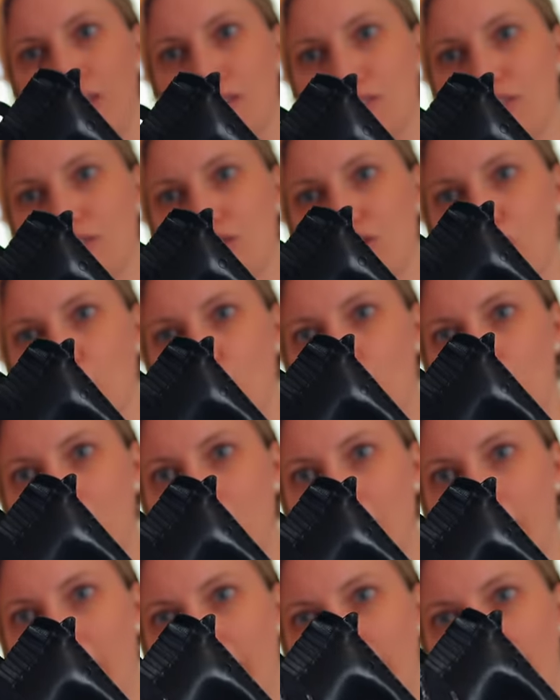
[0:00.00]
so
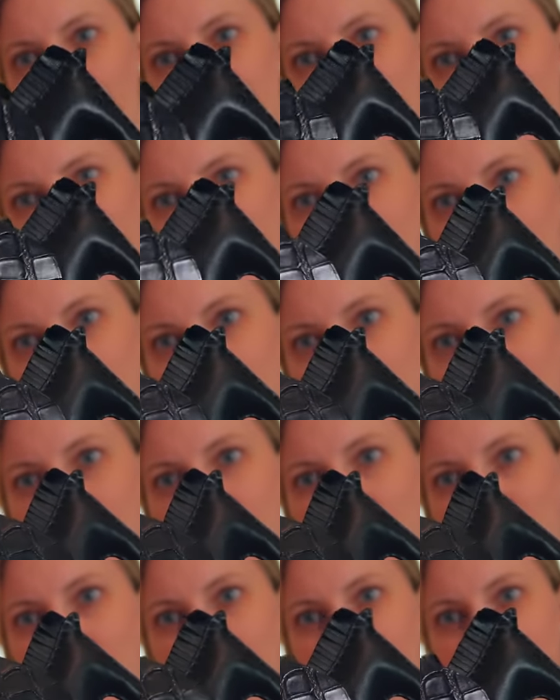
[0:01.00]
black,
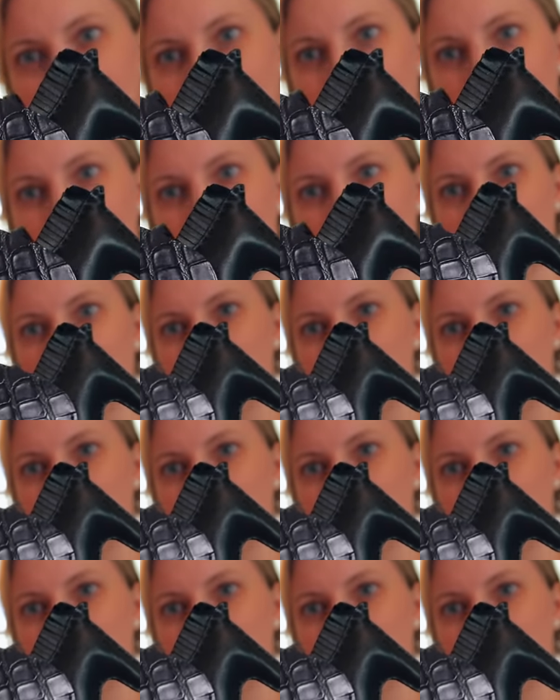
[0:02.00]
which is